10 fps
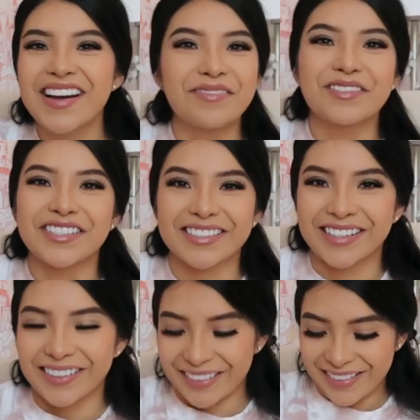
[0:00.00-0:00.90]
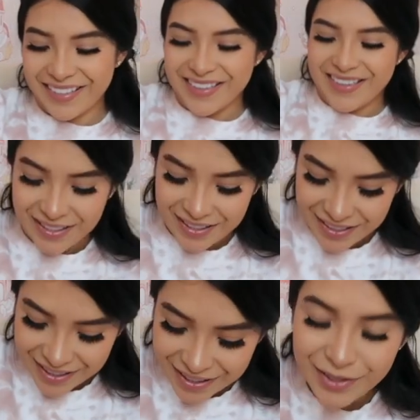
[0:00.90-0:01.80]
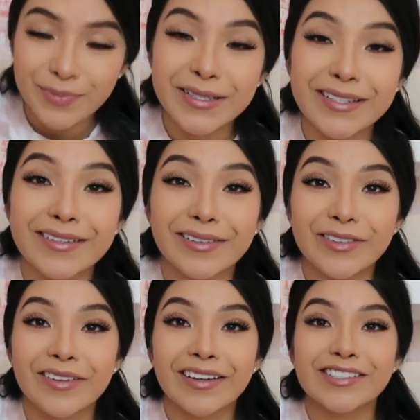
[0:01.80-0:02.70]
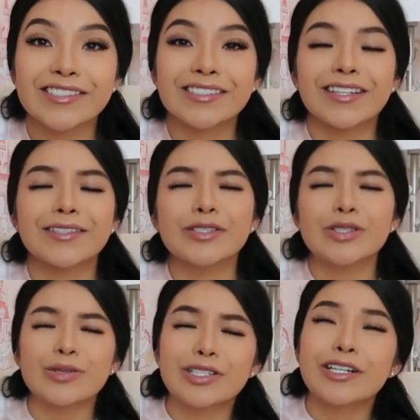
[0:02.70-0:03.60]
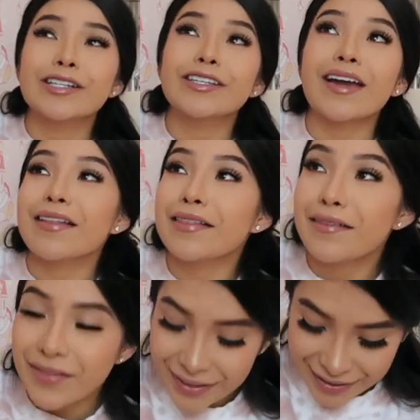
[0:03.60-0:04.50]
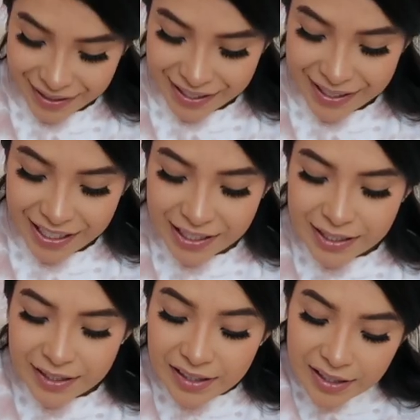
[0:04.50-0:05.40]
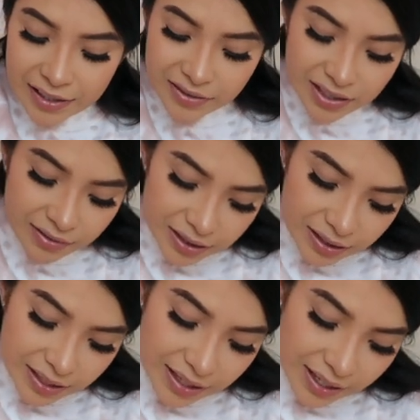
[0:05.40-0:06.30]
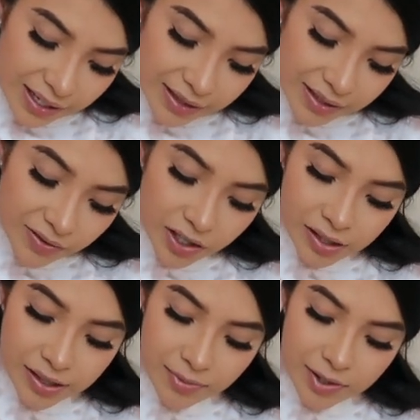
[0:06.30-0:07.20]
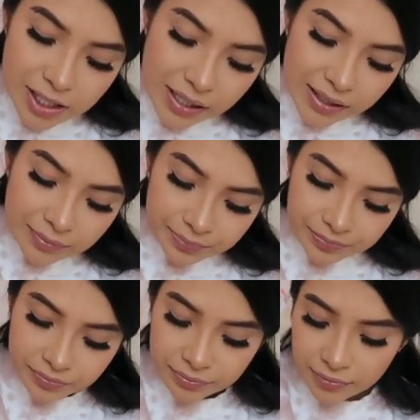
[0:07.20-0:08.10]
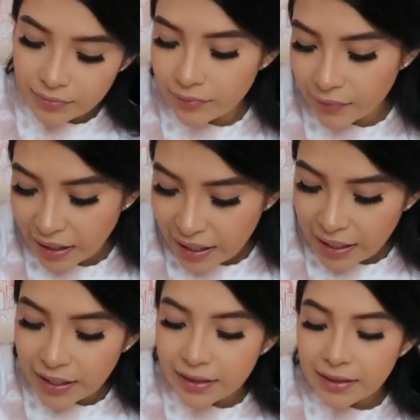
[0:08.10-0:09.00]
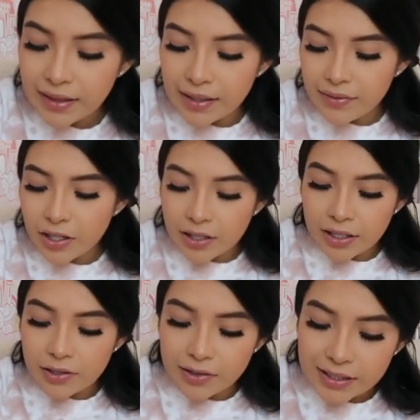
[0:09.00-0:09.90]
I'm just kidding. Oh my god, you guys, she's getting so chunky. I love it. I just love everything. I love her double chin. I love her little